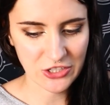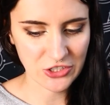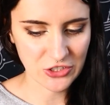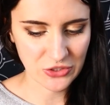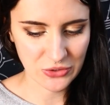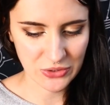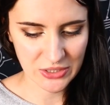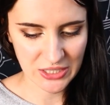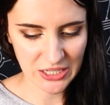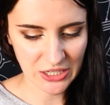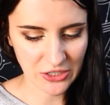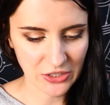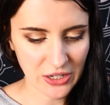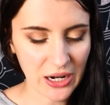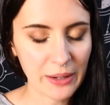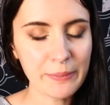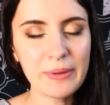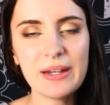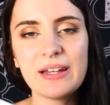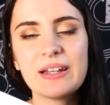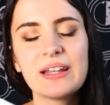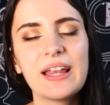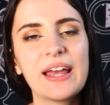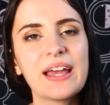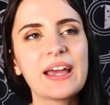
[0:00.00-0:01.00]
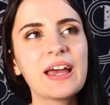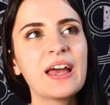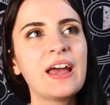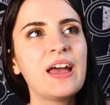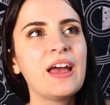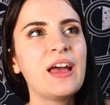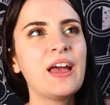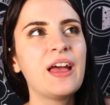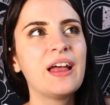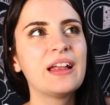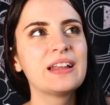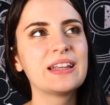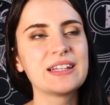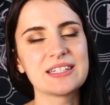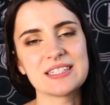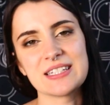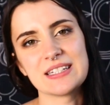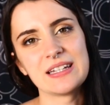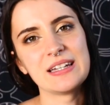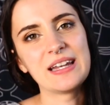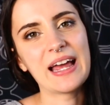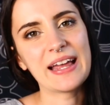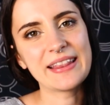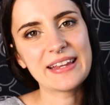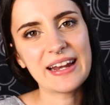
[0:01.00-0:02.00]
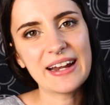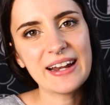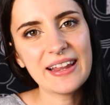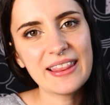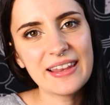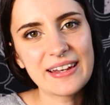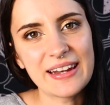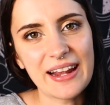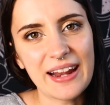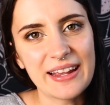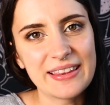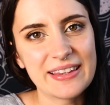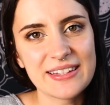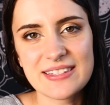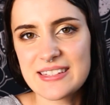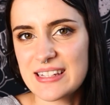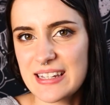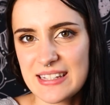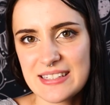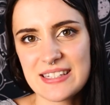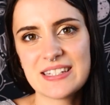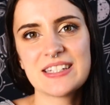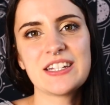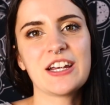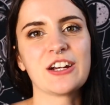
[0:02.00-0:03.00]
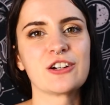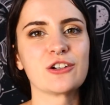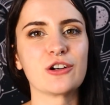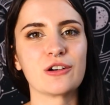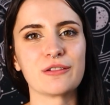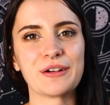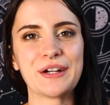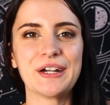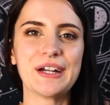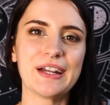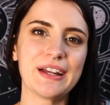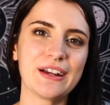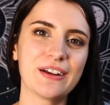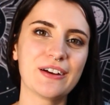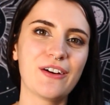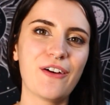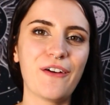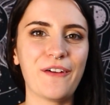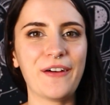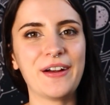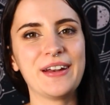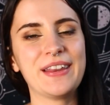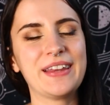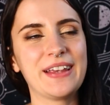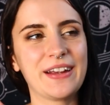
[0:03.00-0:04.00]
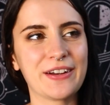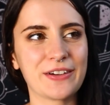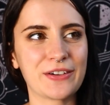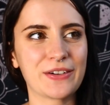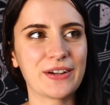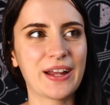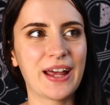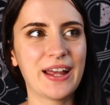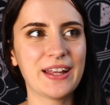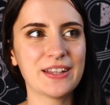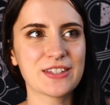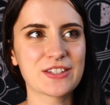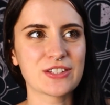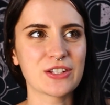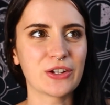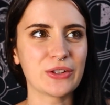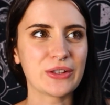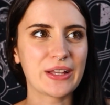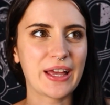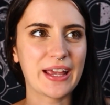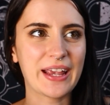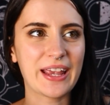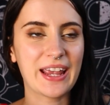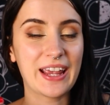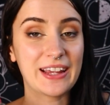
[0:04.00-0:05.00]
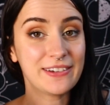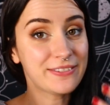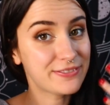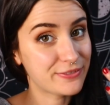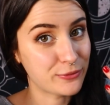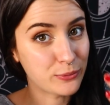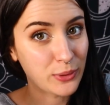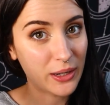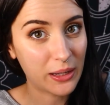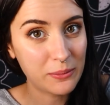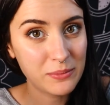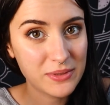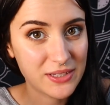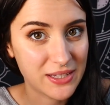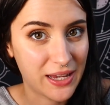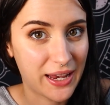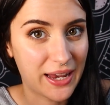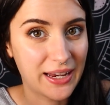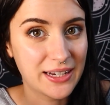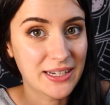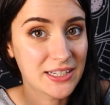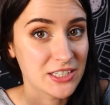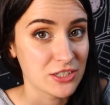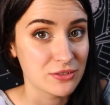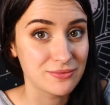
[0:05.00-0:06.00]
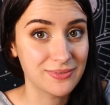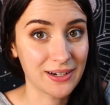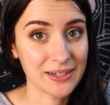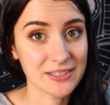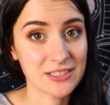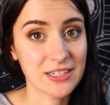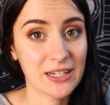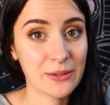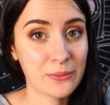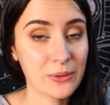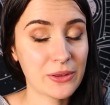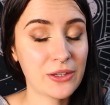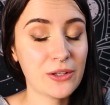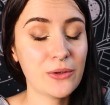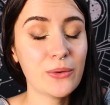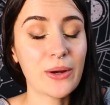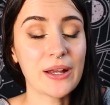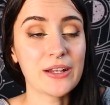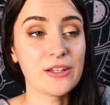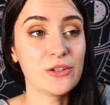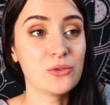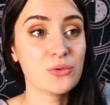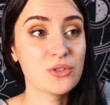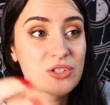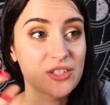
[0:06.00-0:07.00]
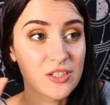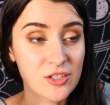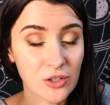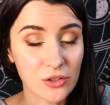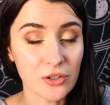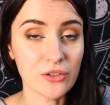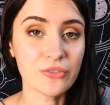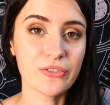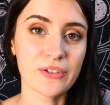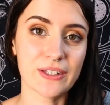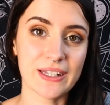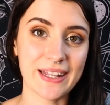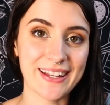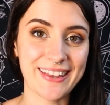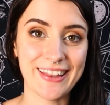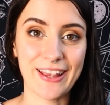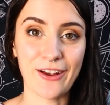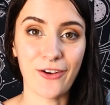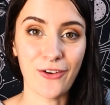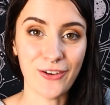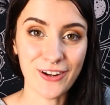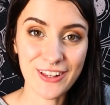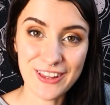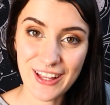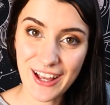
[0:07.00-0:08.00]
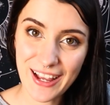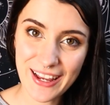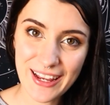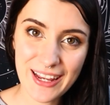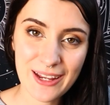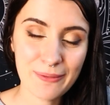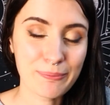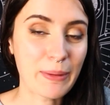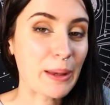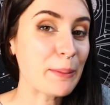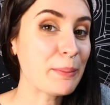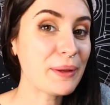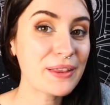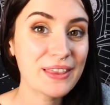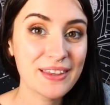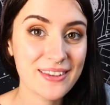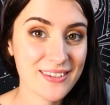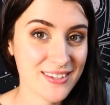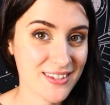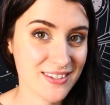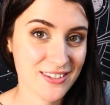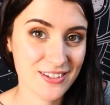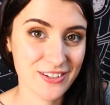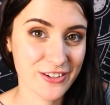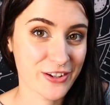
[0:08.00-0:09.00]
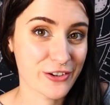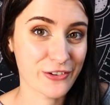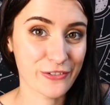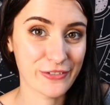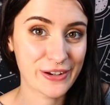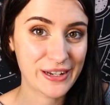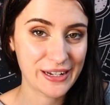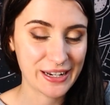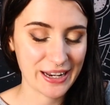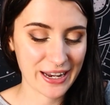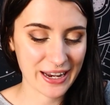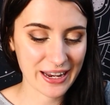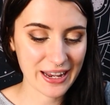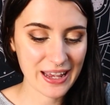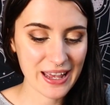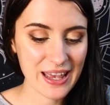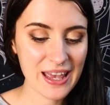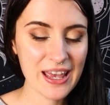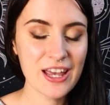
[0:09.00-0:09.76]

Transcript: issues here, I mean, like, listen, at the end of the day, this is a tarot reading on the internet. So like, if what I'm saying doesn't resonate with you and you still feel like they are lying, maybe this isn't your reading.